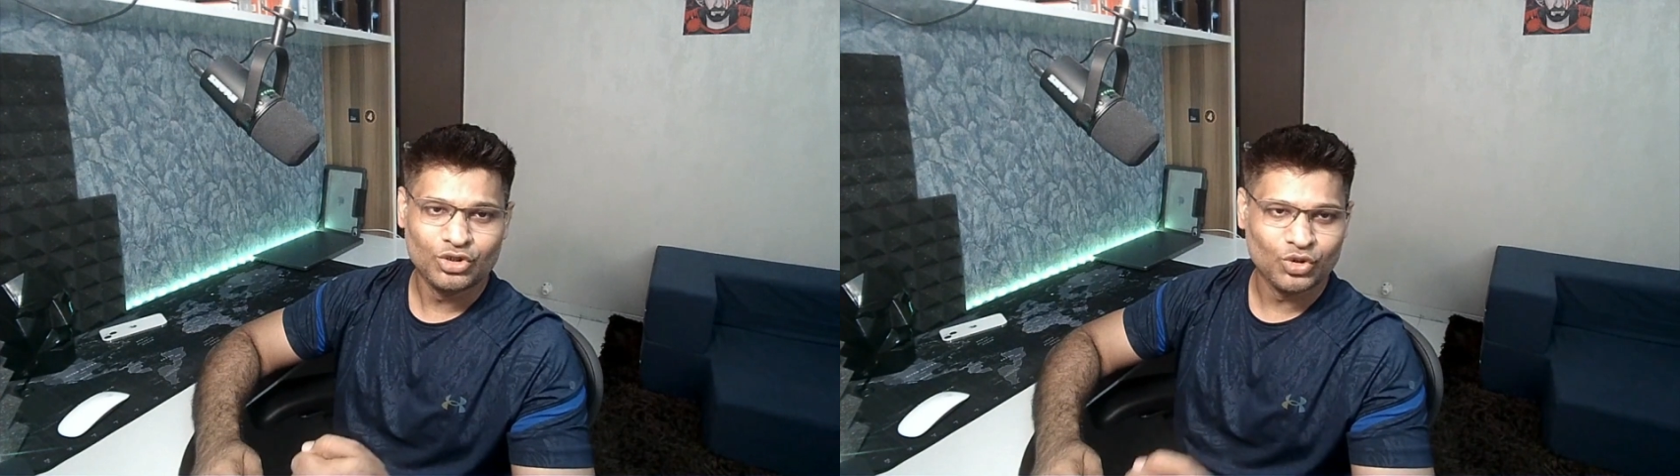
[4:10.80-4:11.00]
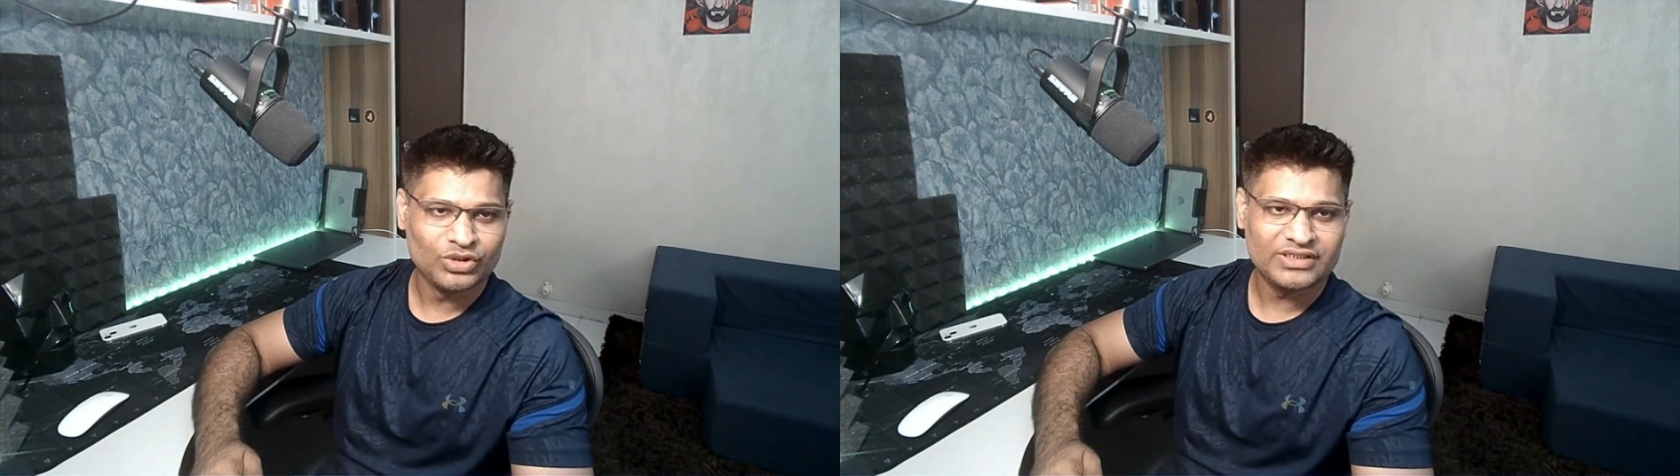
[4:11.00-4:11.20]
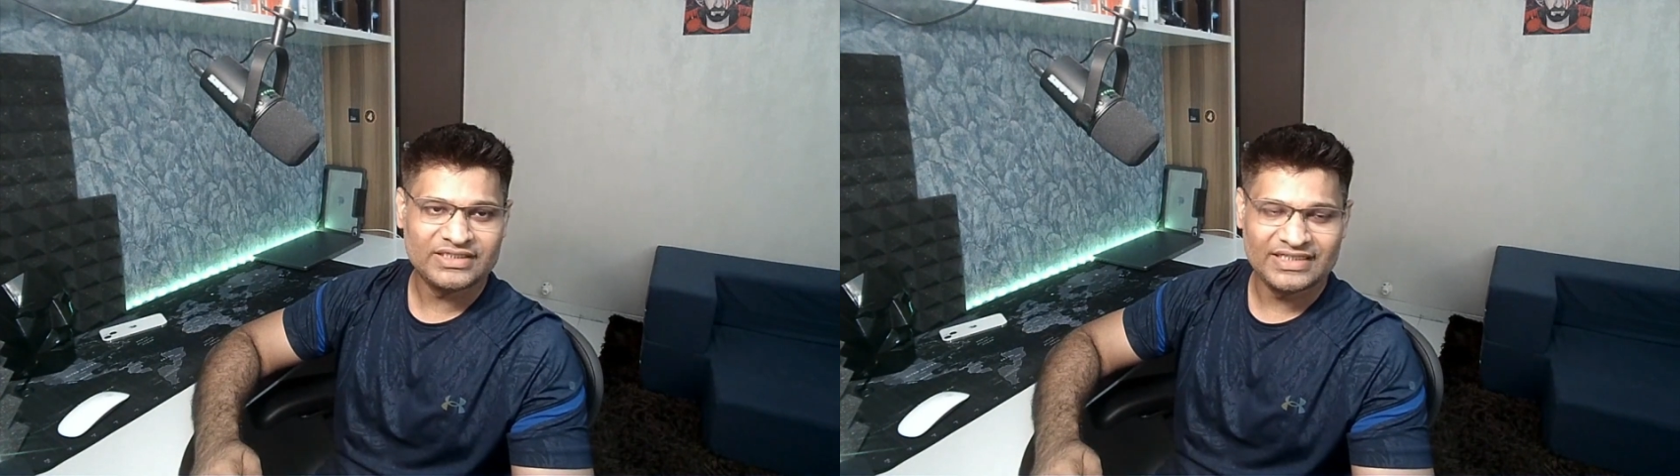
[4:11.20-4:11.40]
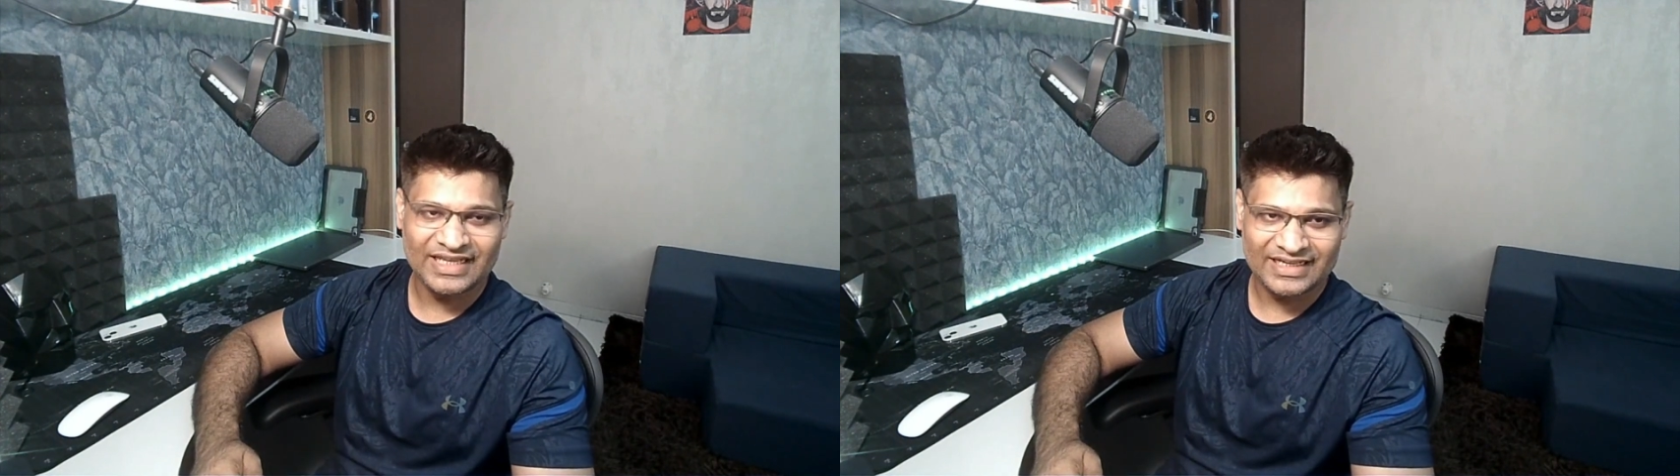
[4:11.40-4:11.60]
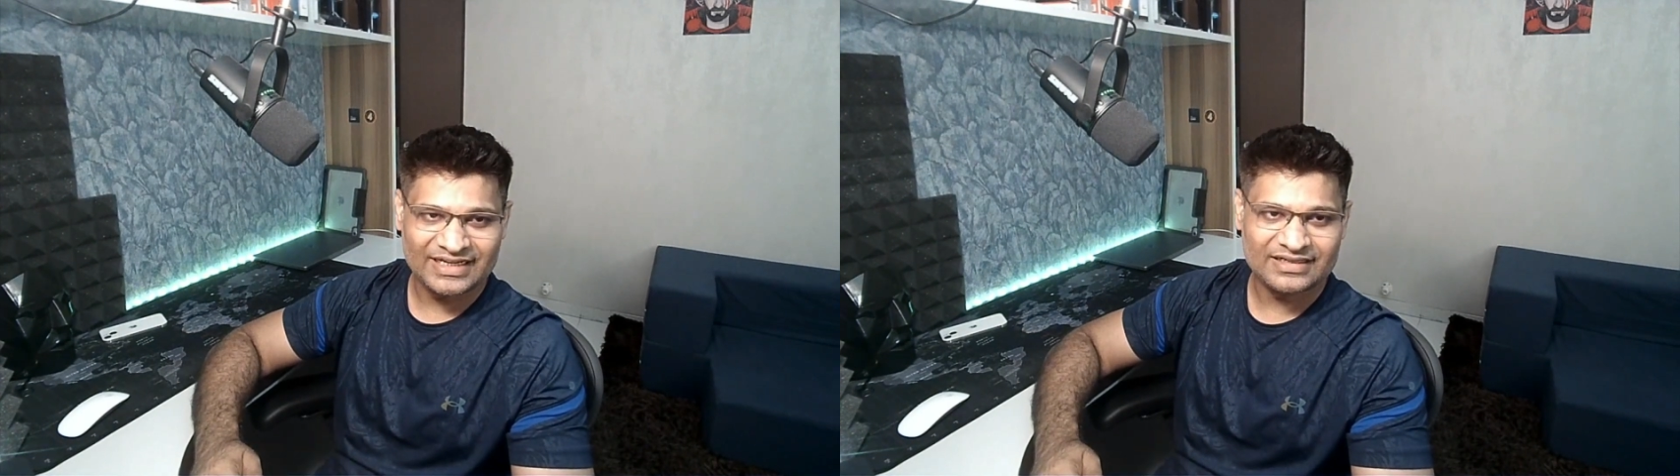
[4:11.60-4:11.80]
don't
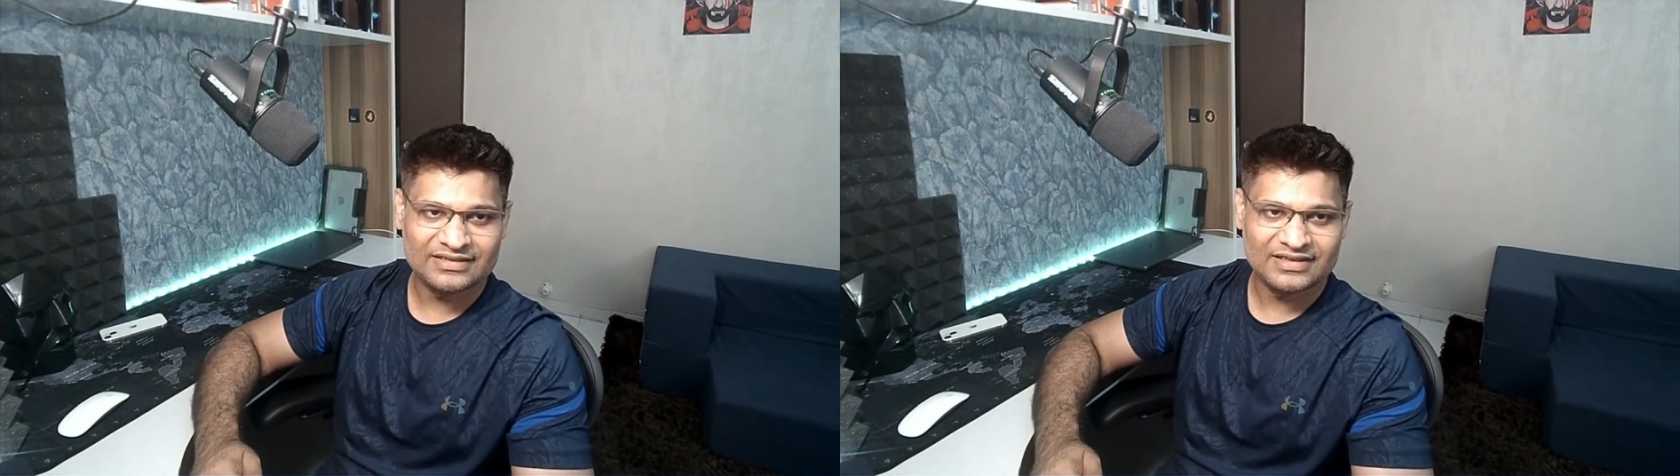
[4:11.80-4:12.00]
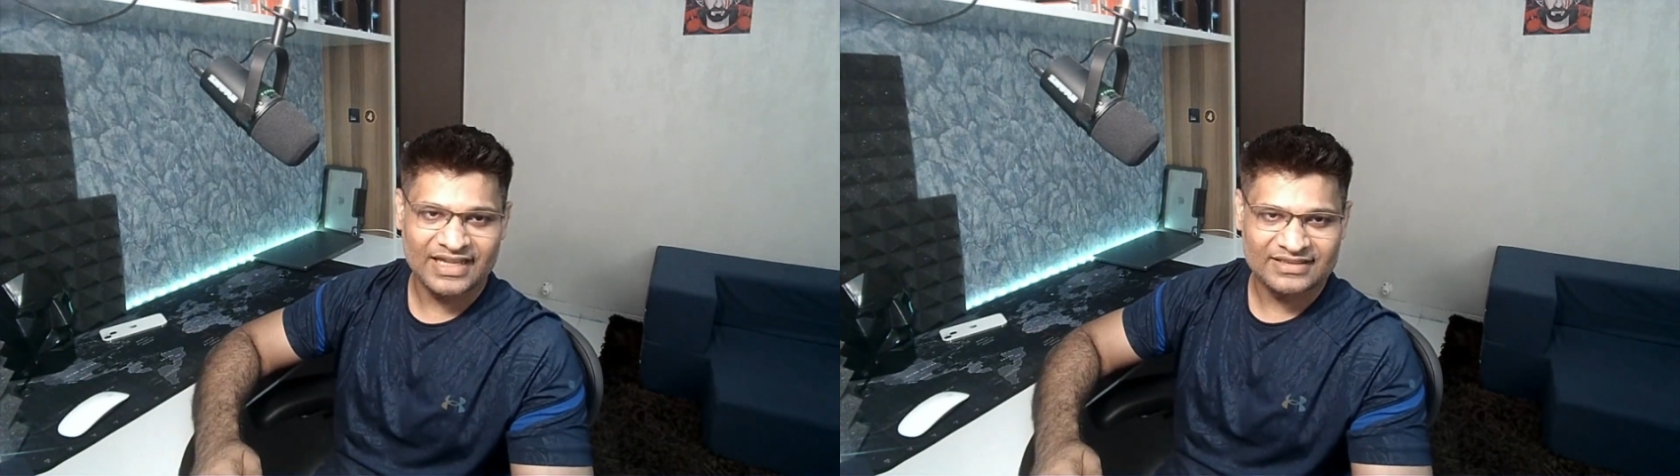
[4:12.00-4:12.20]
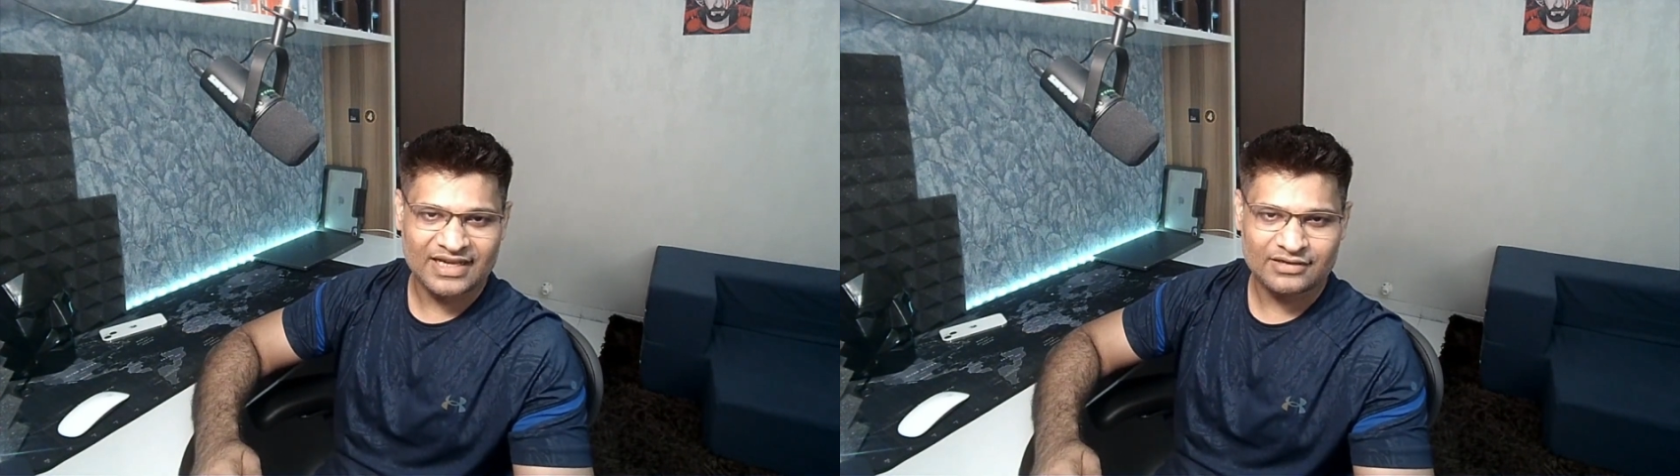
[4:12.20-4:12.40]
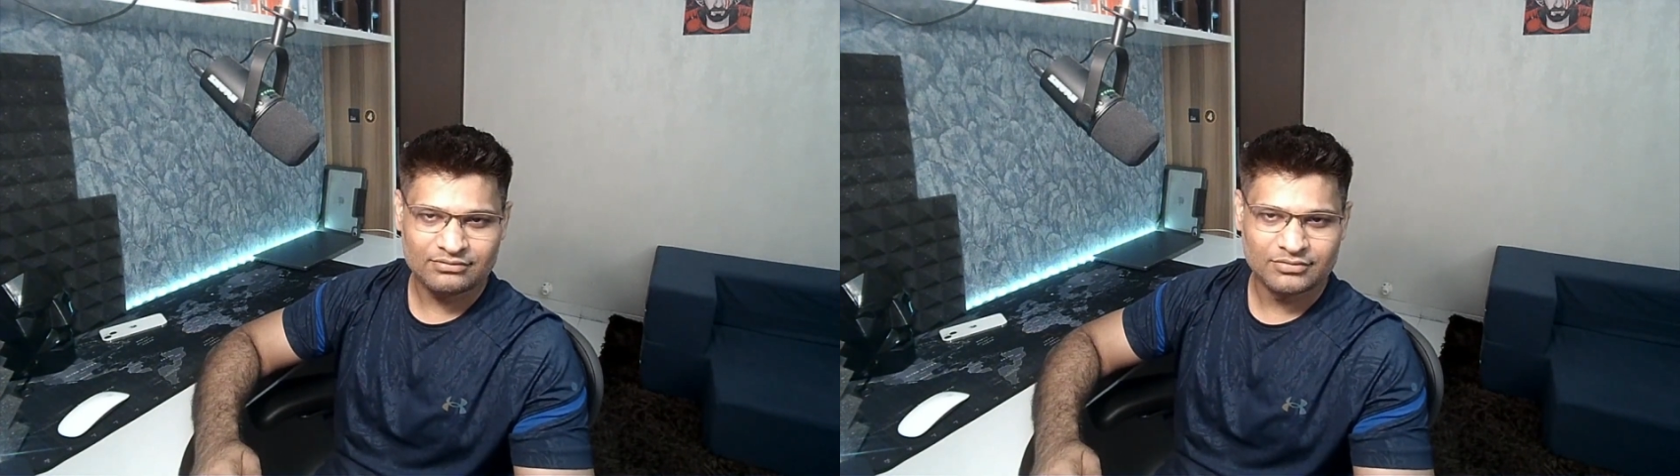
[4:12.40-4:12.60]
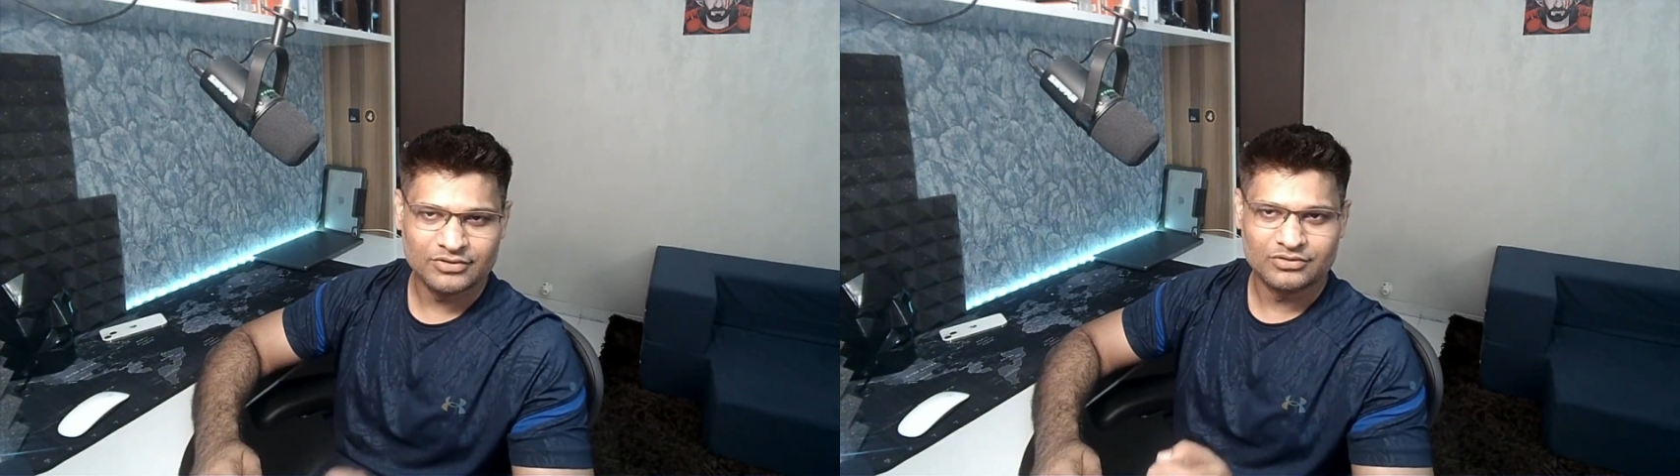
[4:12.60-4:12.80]
take it like that
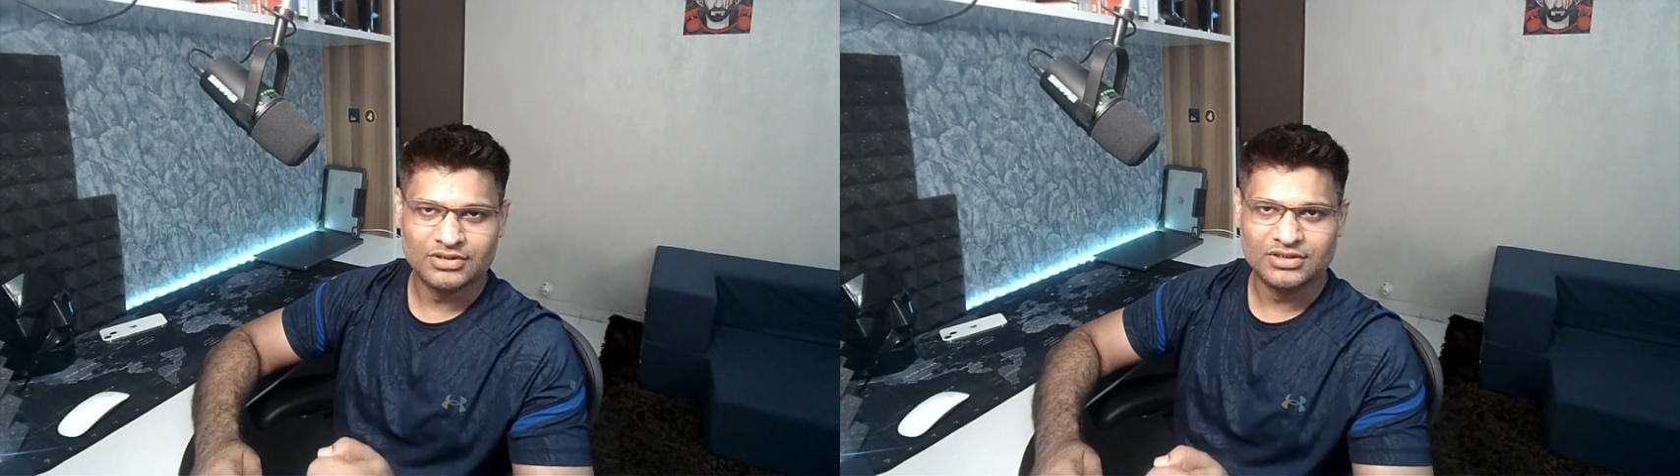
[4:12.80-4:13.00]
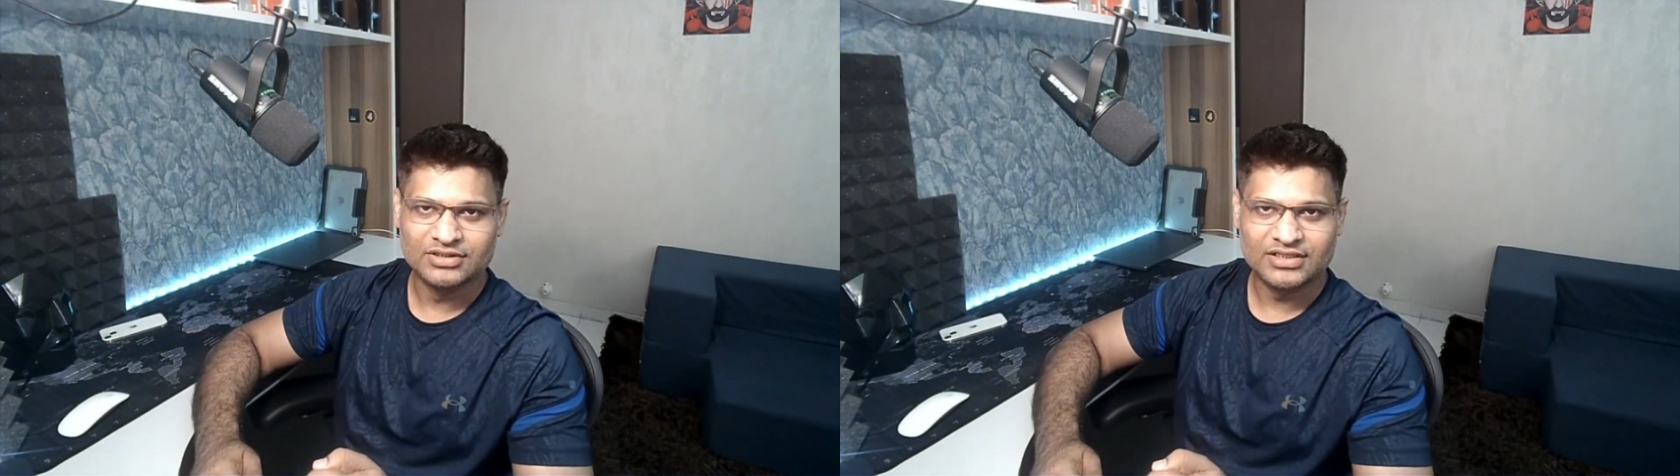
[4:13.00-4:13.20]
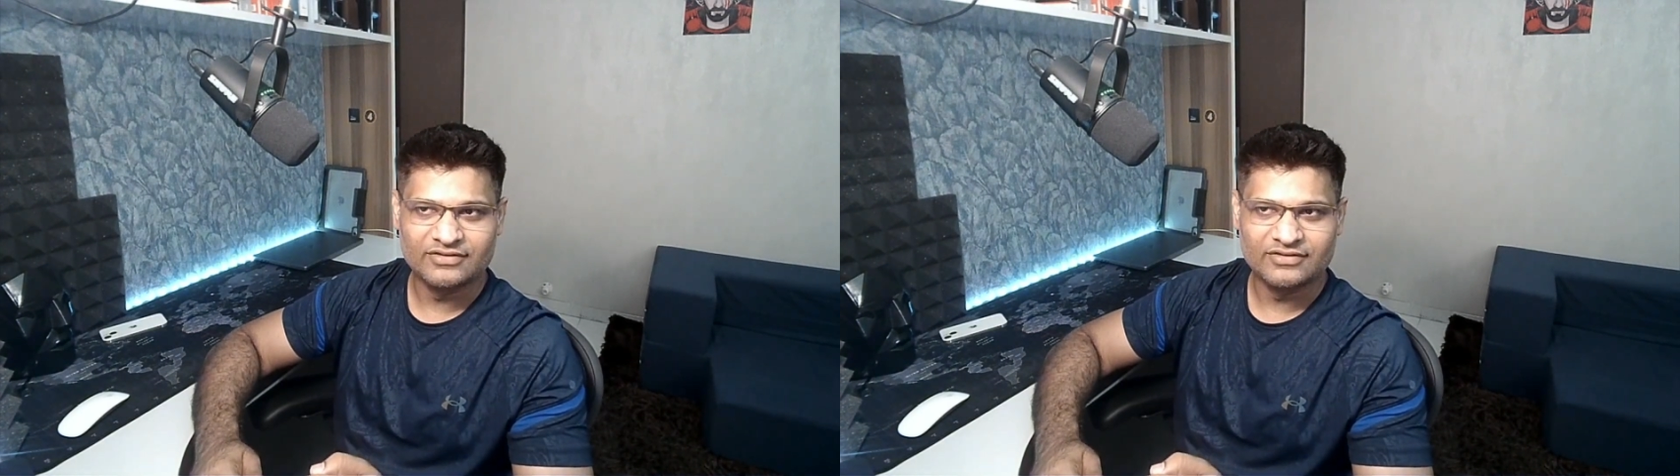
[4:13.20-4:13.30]
uh,